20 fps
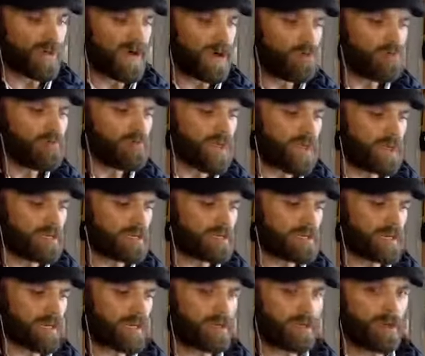how then
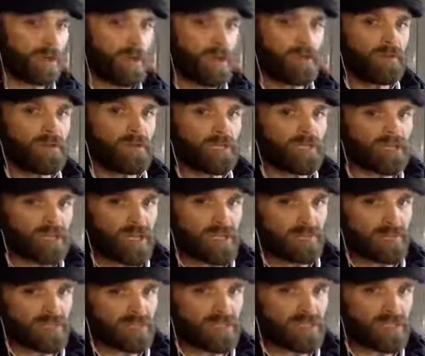can the
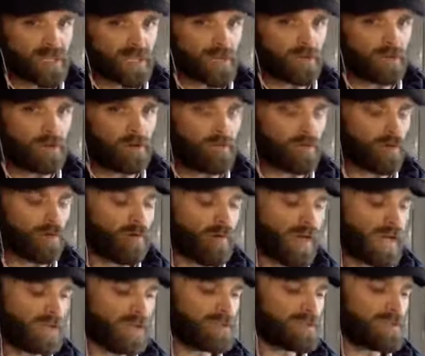accepted standard of
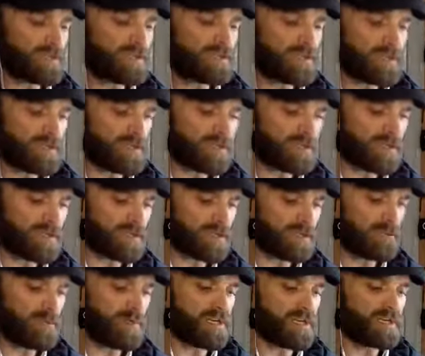morality and
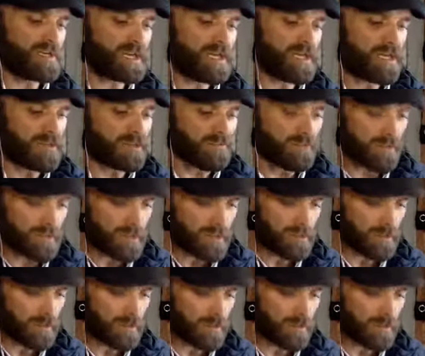decency be deemed